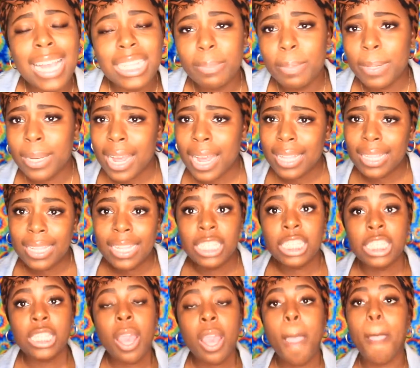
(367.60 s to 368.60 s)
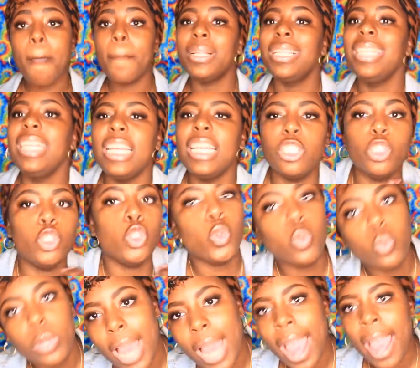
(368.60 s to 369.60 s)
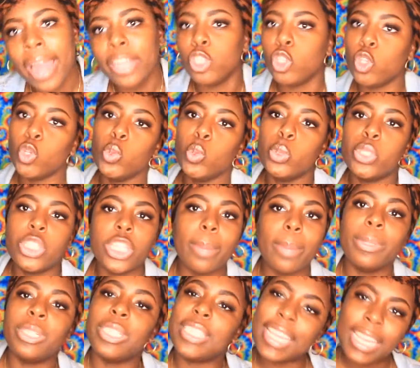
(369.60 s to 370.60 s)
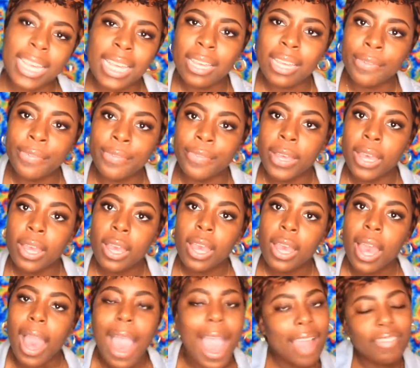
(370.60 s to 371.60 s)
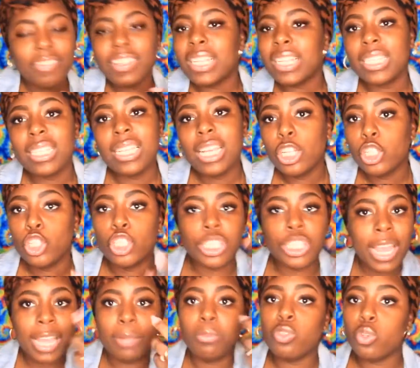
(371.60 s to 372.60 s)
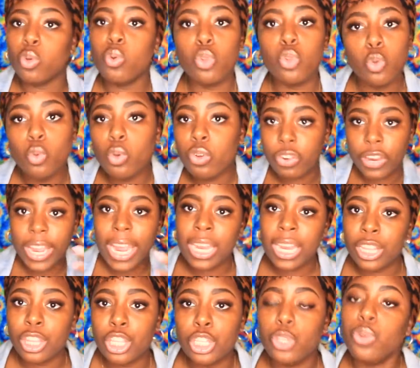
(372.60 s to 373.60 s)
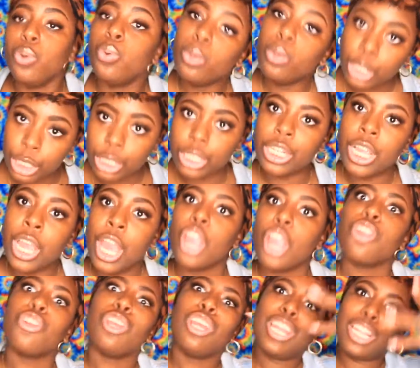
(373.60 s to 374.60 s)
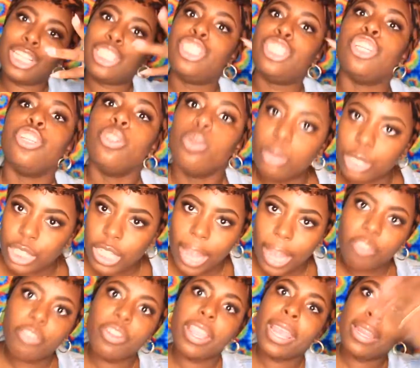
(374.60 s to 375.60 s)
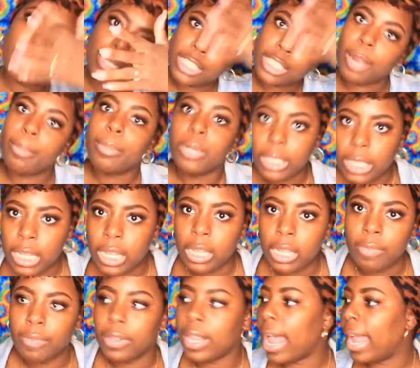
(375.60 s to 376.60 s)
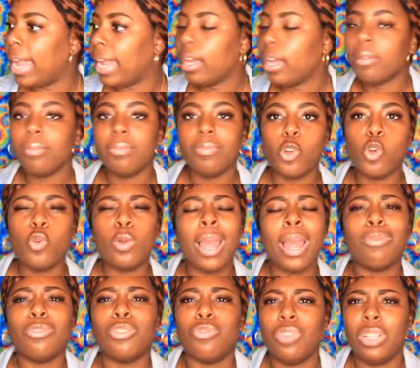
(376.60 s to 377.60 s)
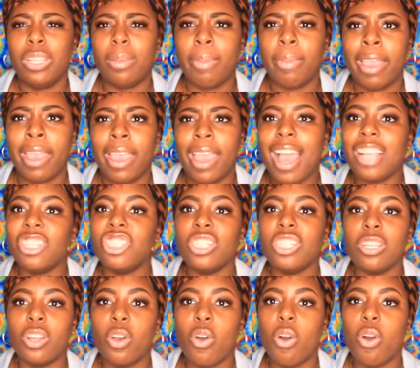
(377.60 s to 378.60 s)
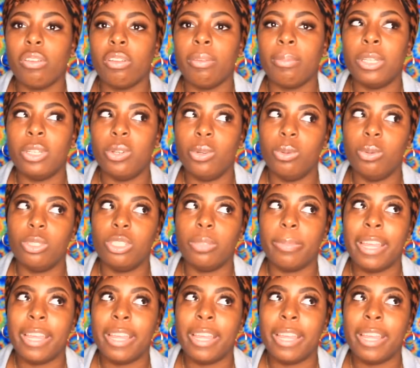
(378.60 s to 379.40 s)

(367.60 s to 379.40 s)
last but not least, please do not use Summer's Eve. Obviously, the same dude who created the douche is the douche that created Summer's Eve. Like, oh, that was really bad. I shouldn't have called him a douche,